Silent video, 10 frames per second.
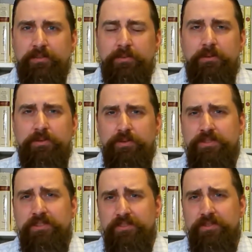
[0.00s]
Maybe it
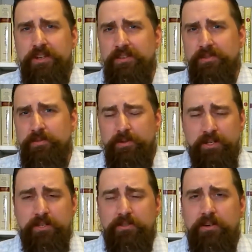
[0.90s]
was you saw someone with a
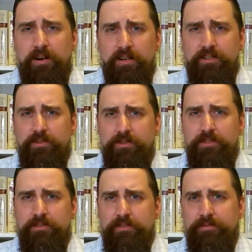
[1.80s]
nicer car than
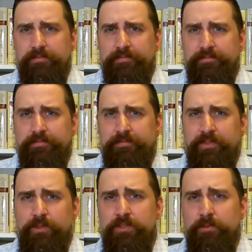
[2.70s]
yours,
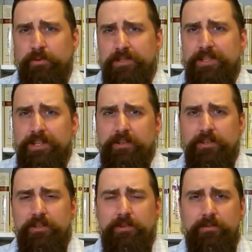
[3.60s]
or someone who was thinner
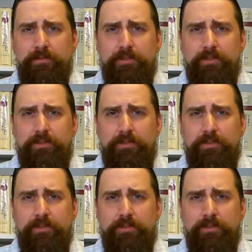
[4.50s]
than you,